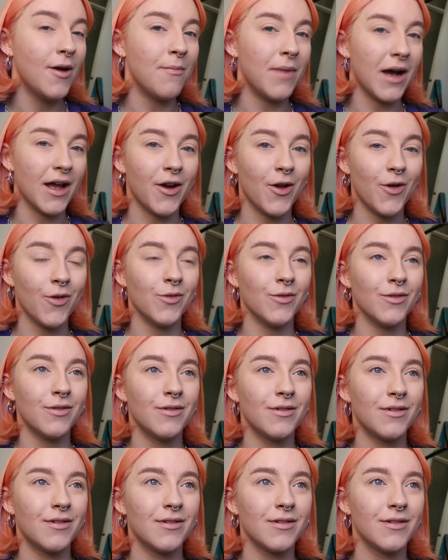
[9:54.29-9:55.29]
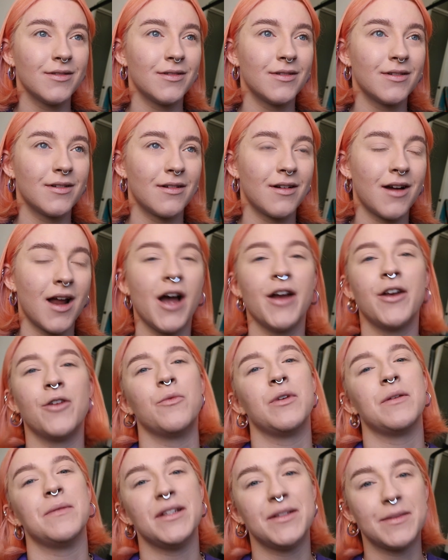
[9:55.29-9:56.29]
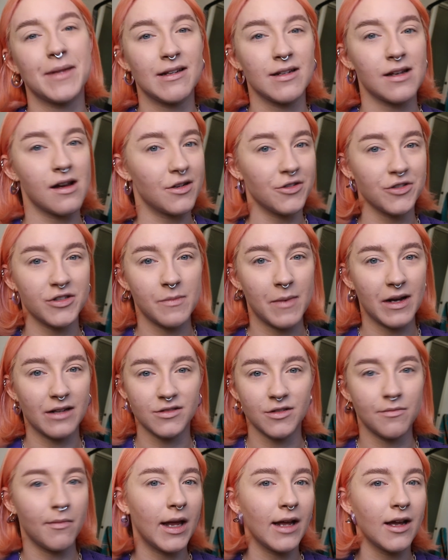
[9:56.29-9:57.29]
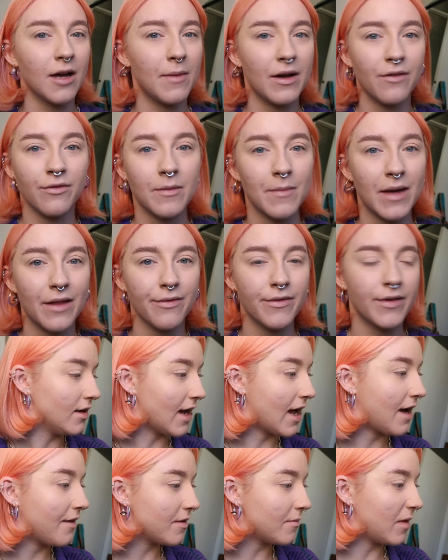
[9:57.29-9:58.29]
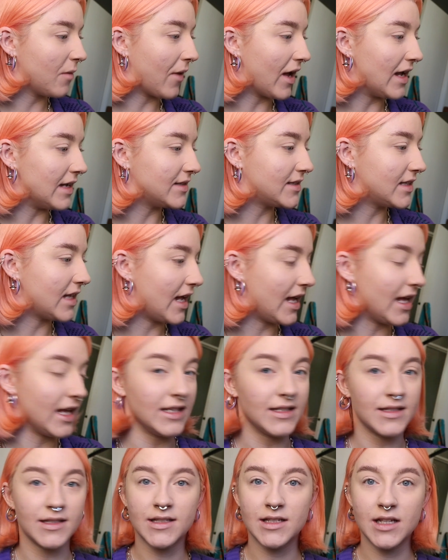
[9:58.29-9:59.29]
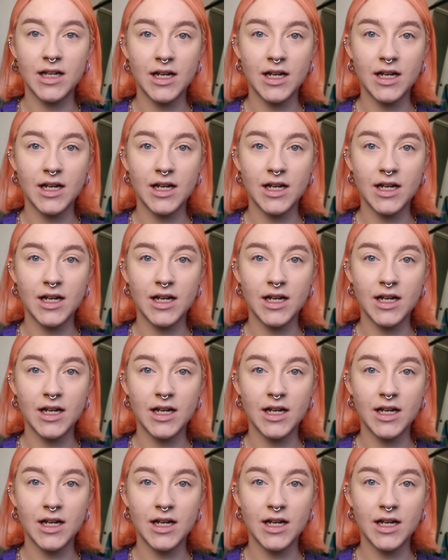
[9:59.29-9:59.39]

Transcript: but I don't want to be spending hundreds of pounds on makeup every month. Now that my base is